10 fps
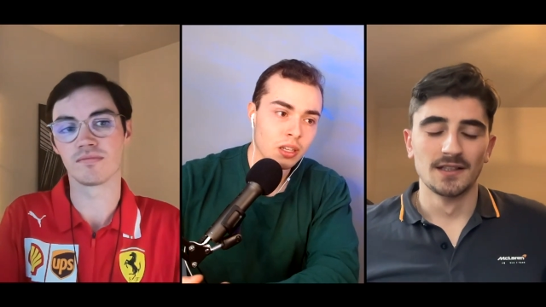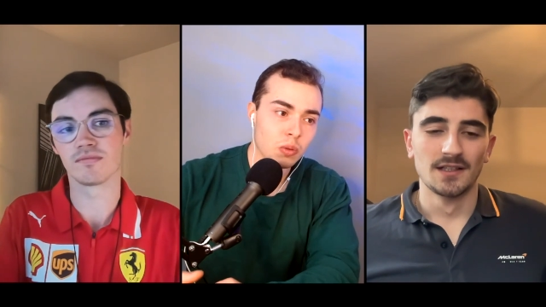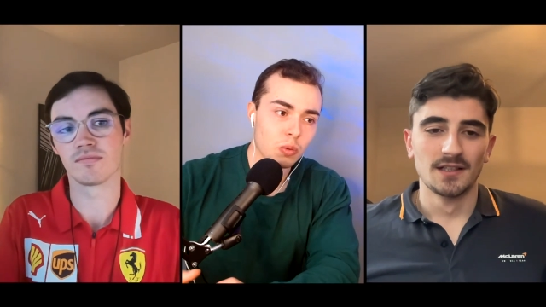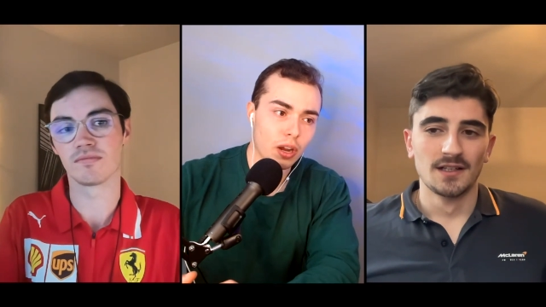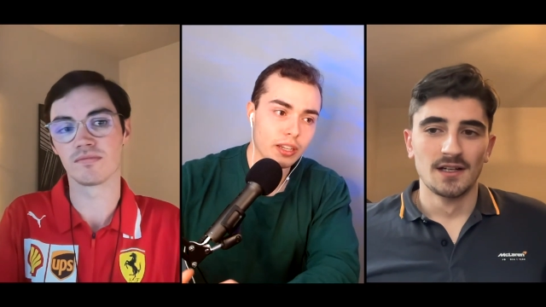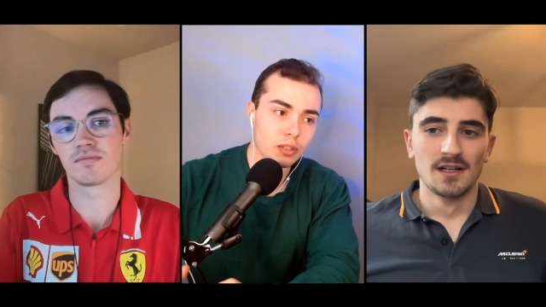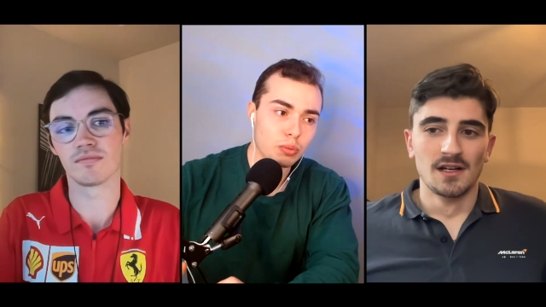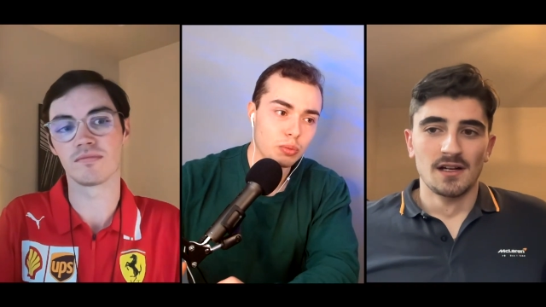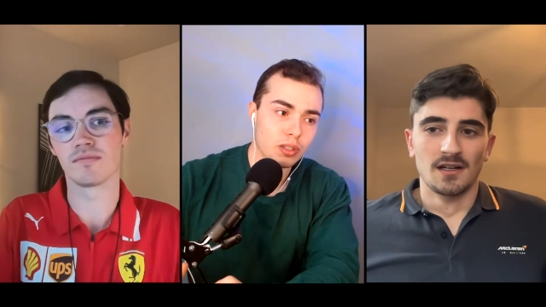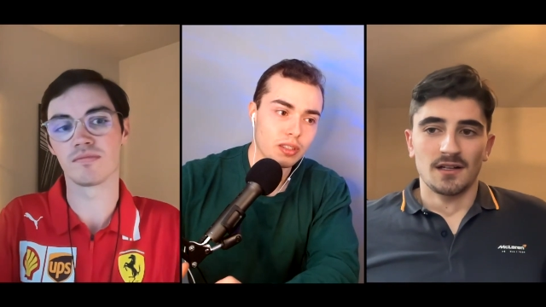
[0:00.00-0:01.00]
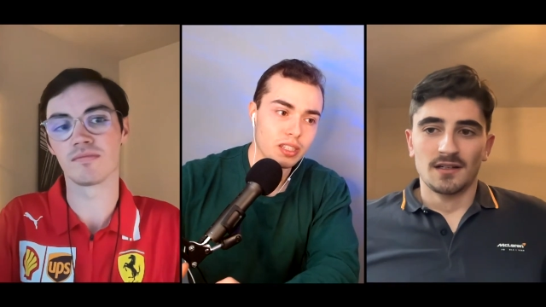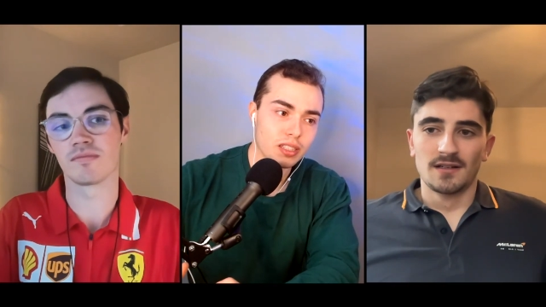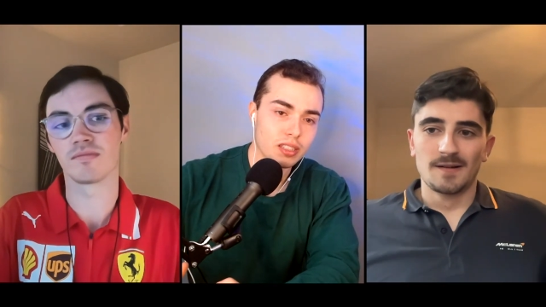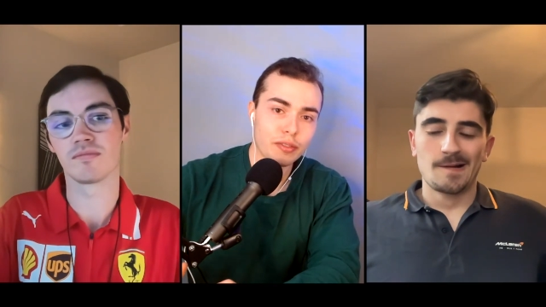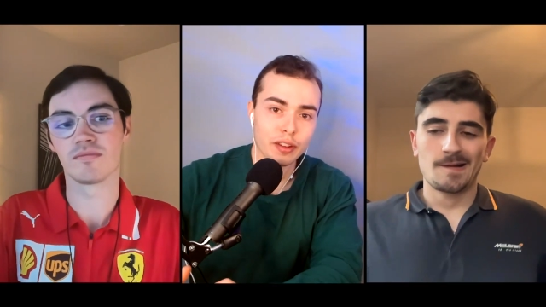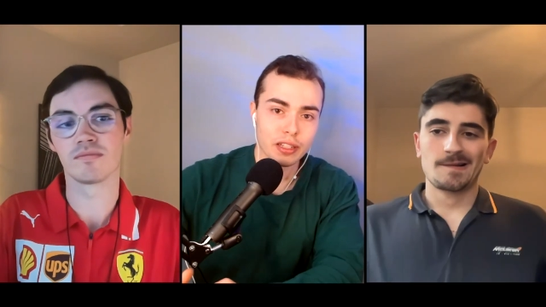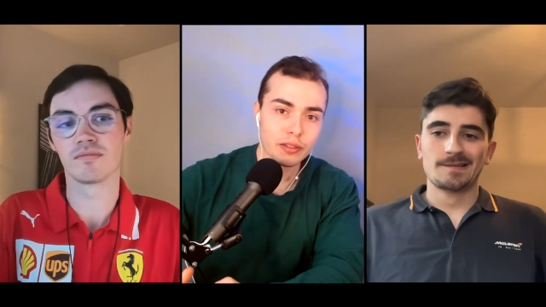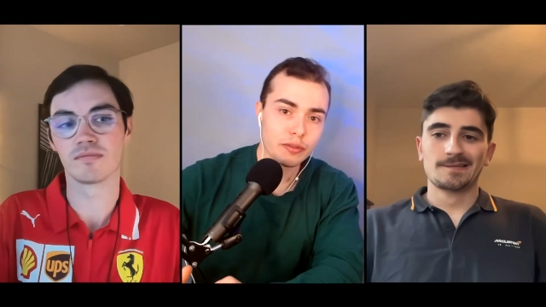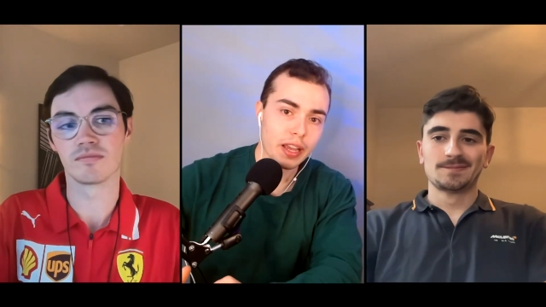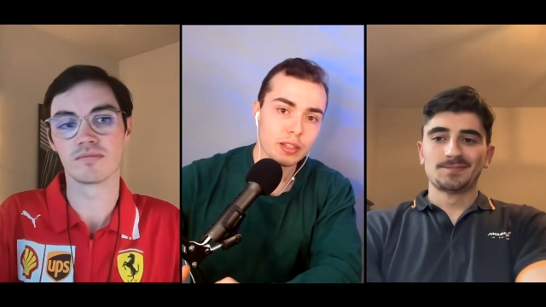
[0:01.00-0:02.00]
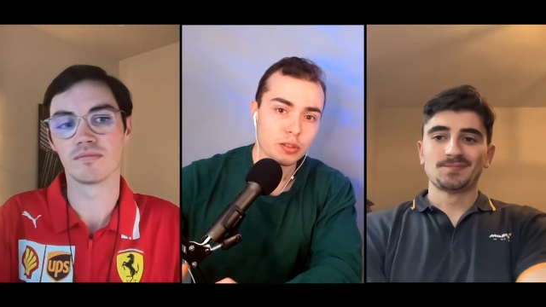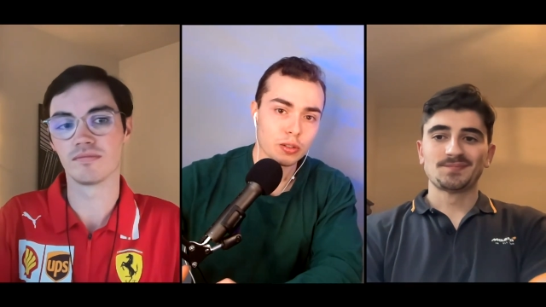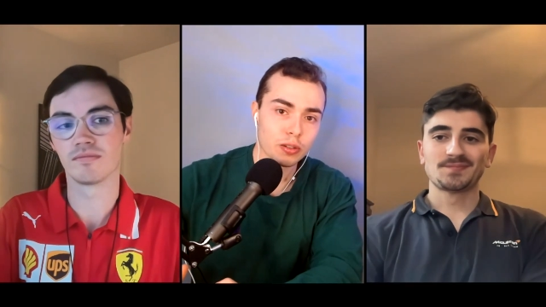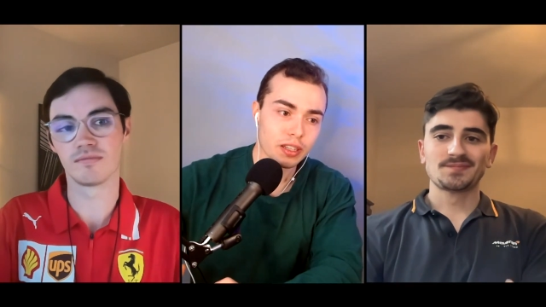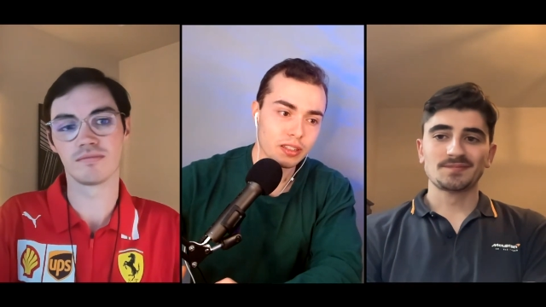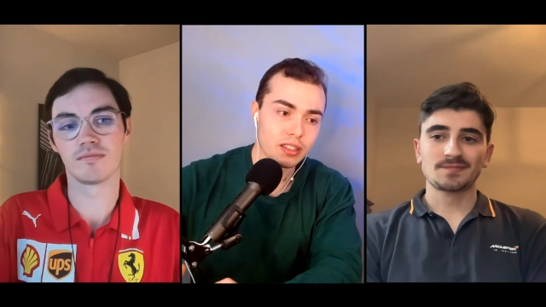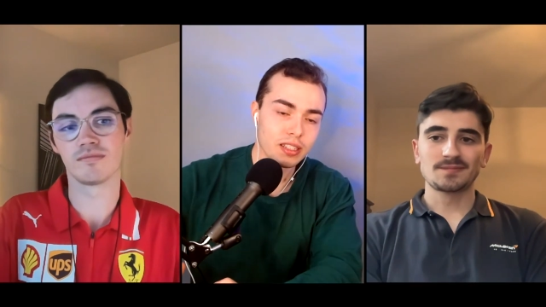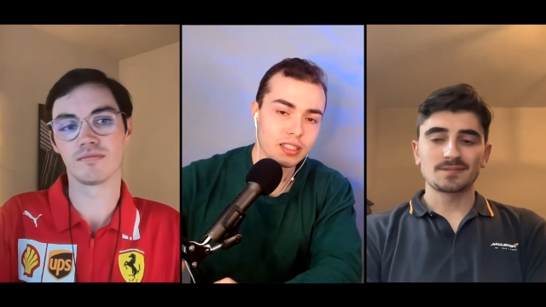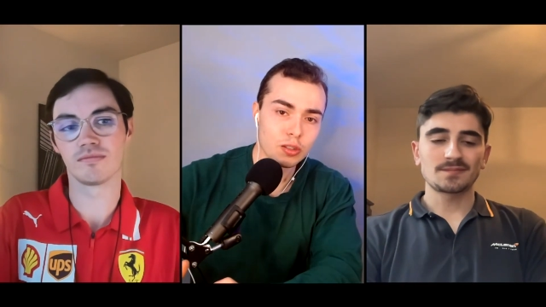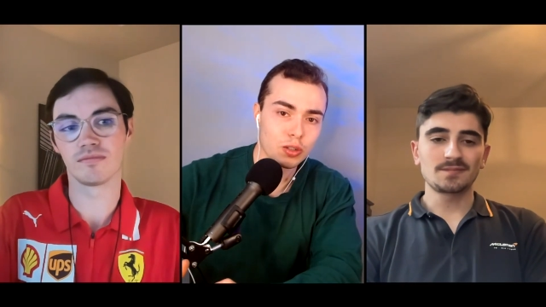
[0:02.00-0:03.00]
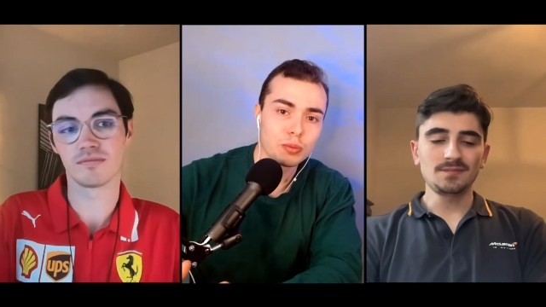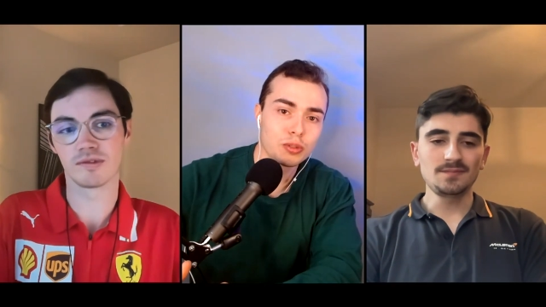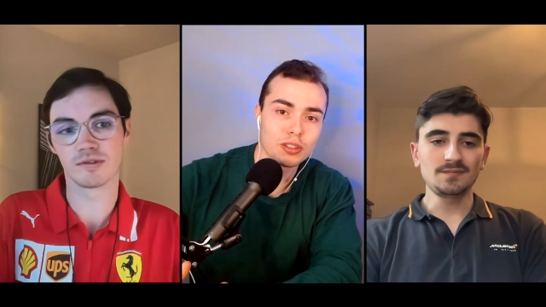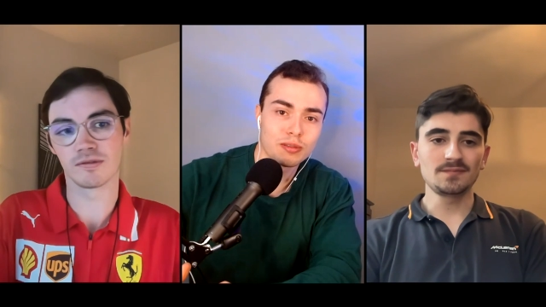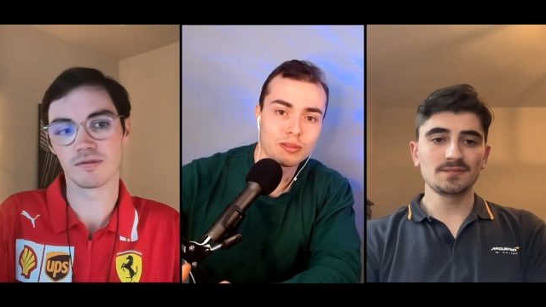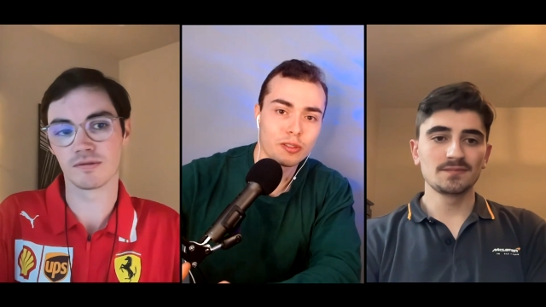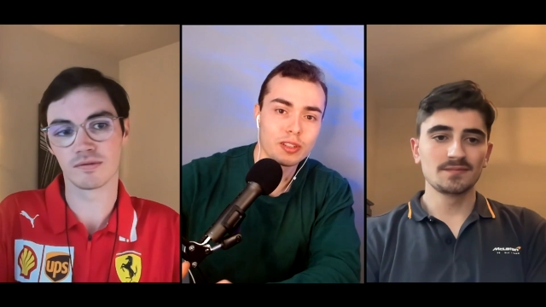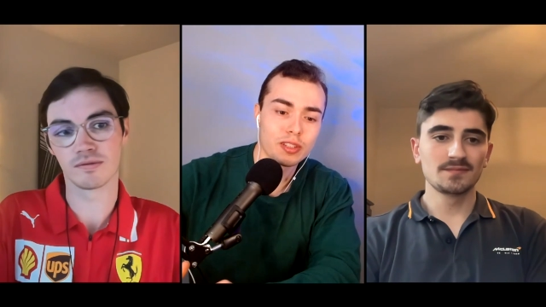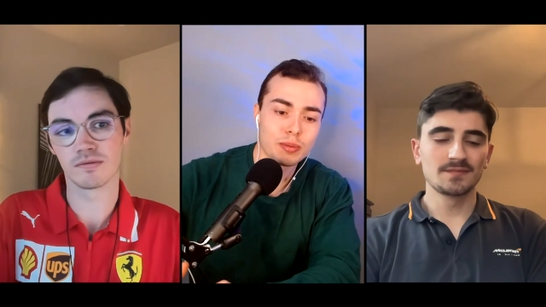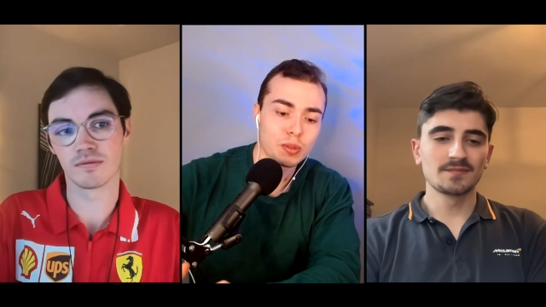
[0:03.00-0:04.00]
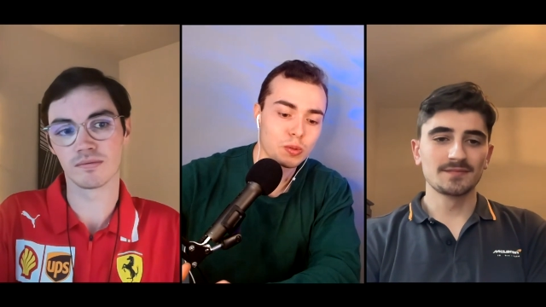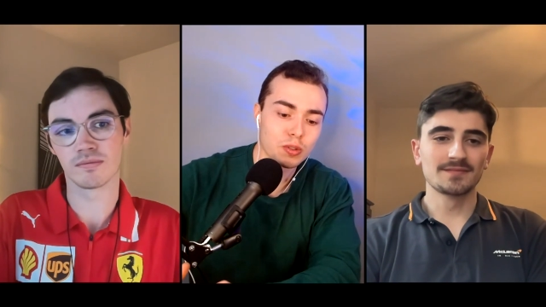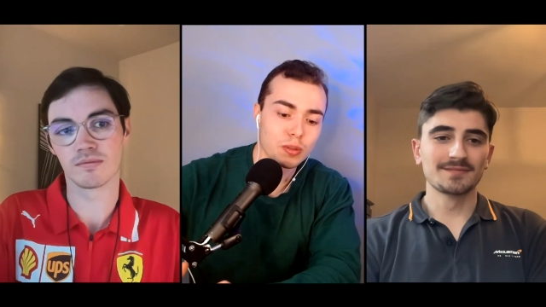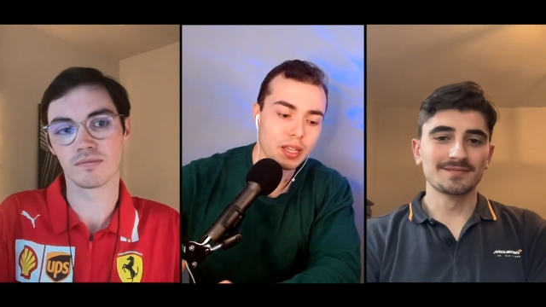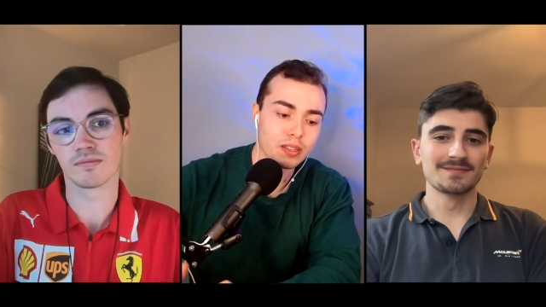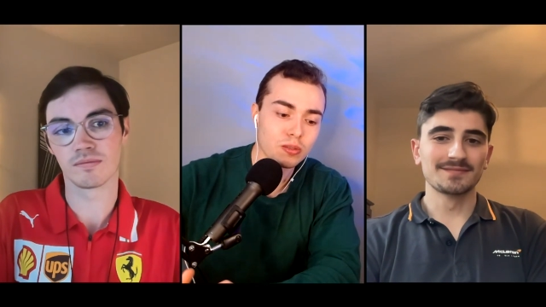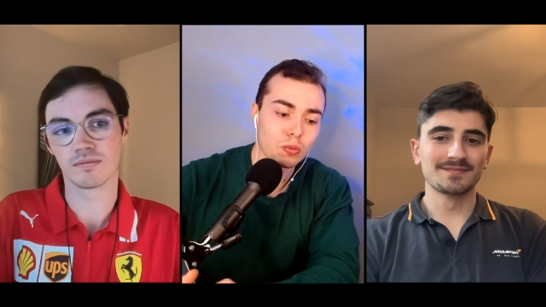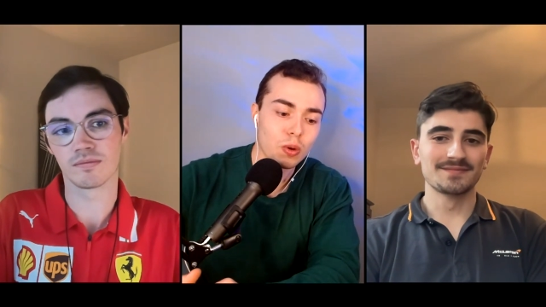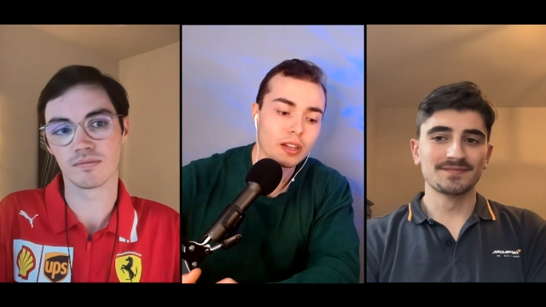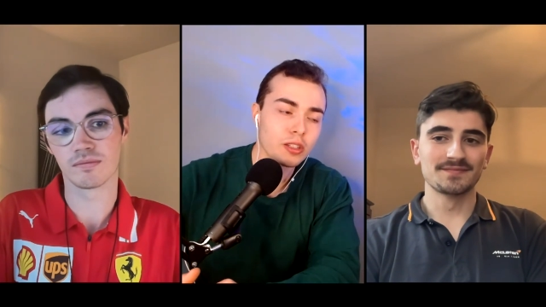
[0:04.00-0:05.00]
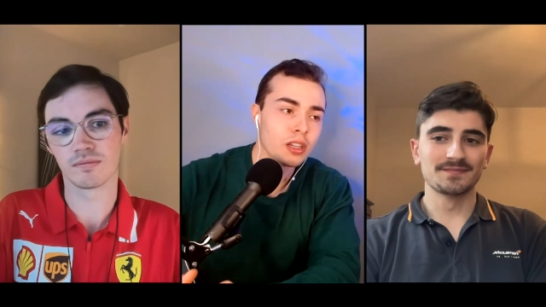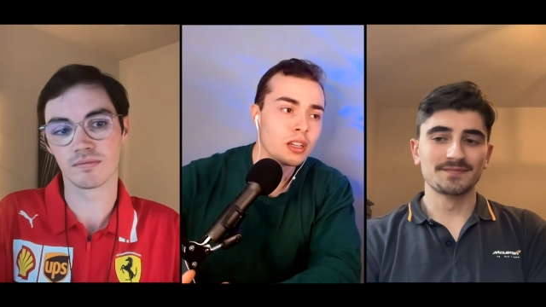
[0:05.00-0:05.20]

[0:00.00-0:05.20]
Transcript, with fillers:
Speaker 1: where I could put the definitive answer in the description for this episode so nobody has to watch,